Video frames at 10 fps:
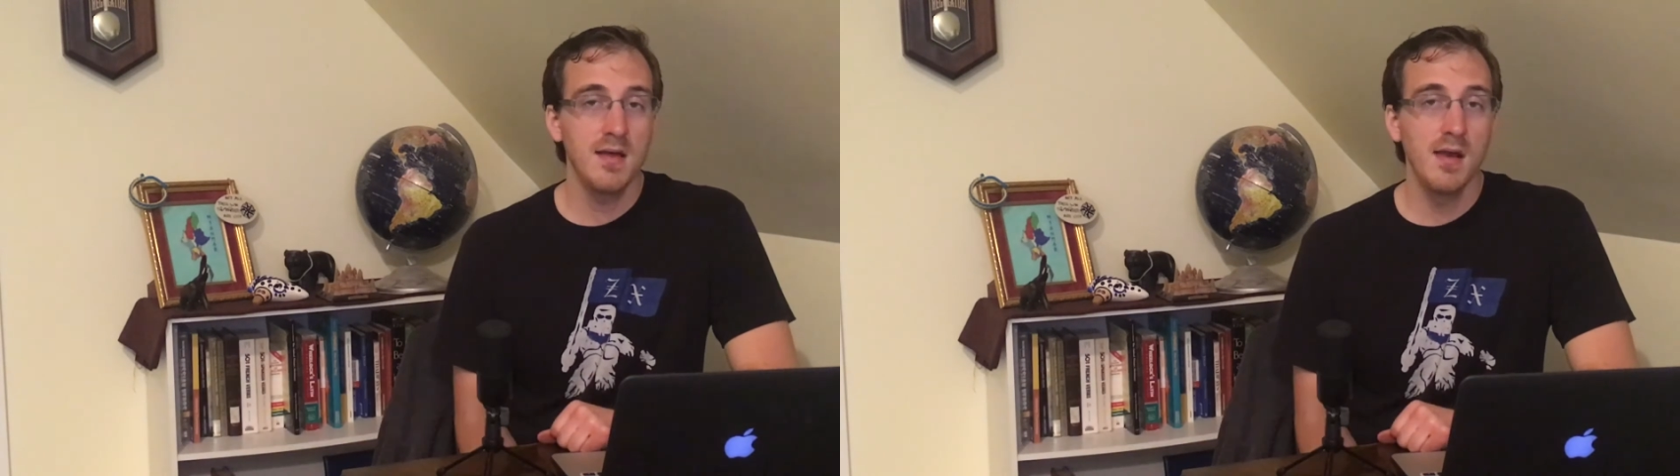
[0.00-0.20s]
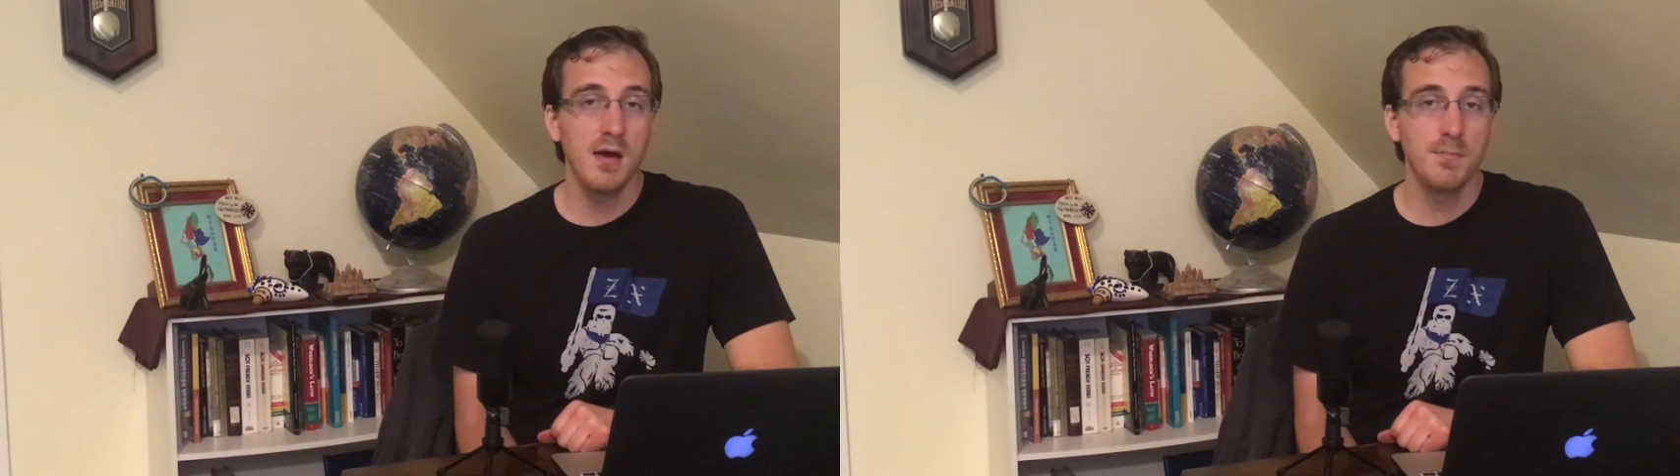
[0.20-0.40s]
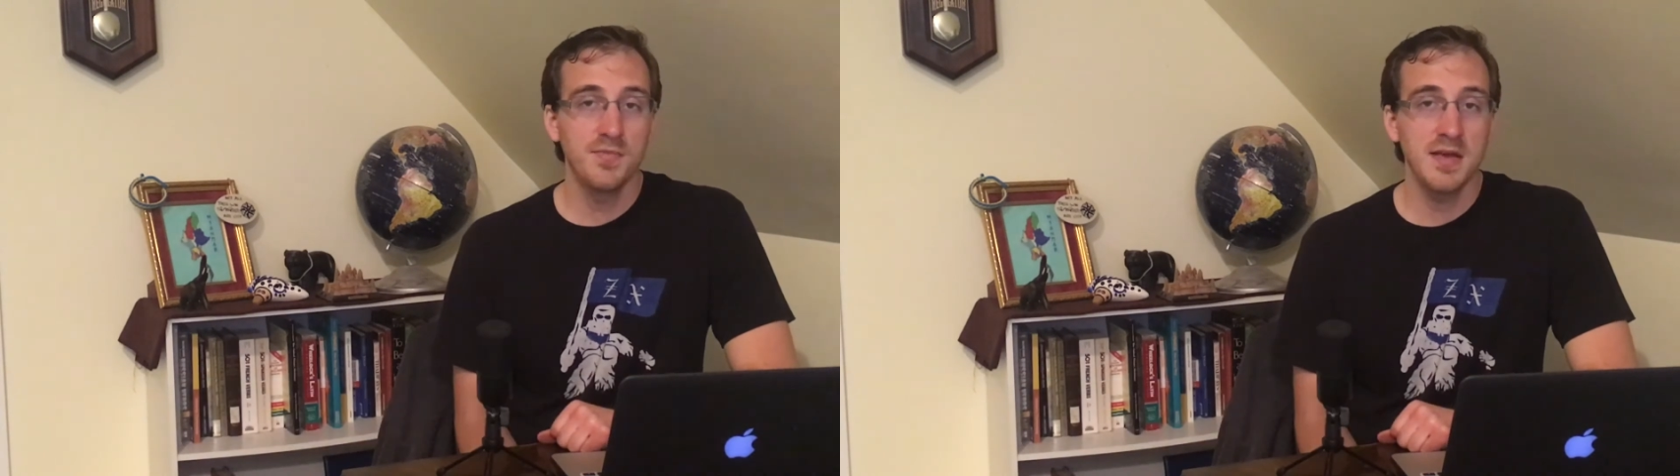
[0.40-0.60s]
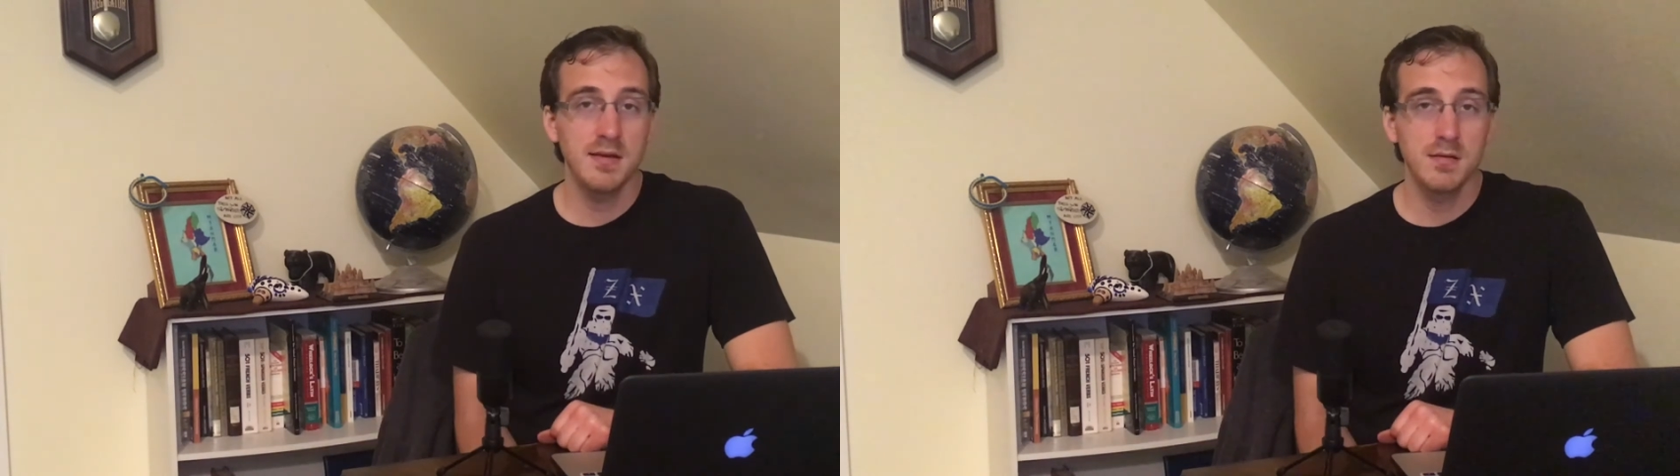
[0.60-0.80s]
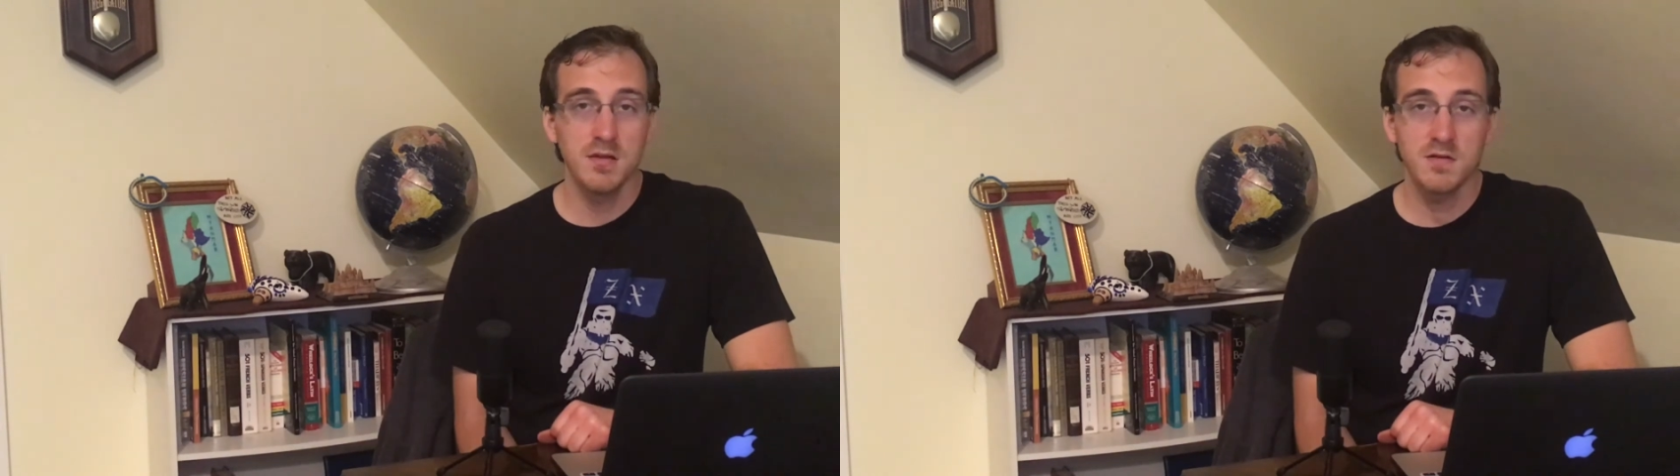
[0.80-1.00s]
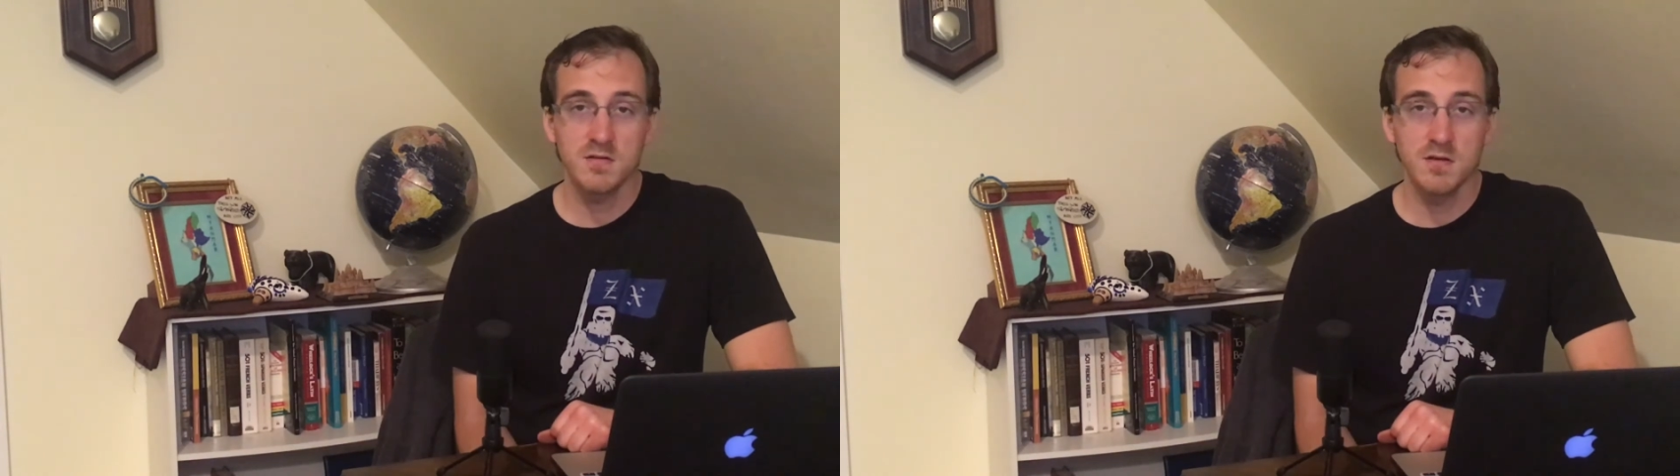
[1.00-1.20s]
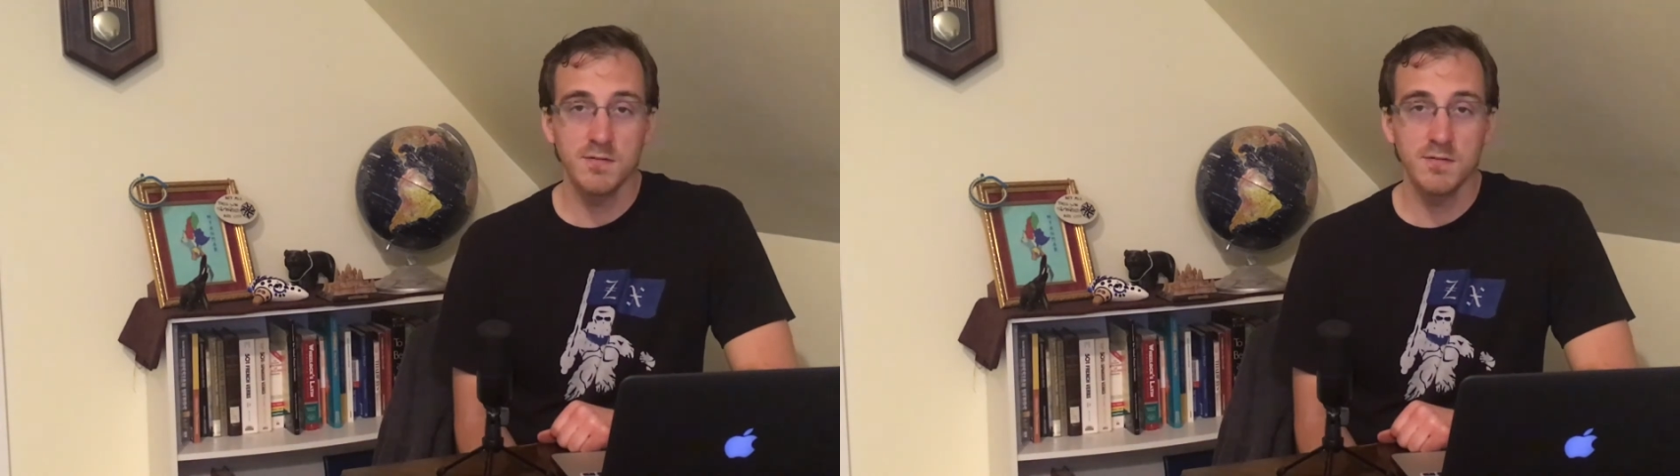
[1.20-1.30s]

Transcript: an updated list of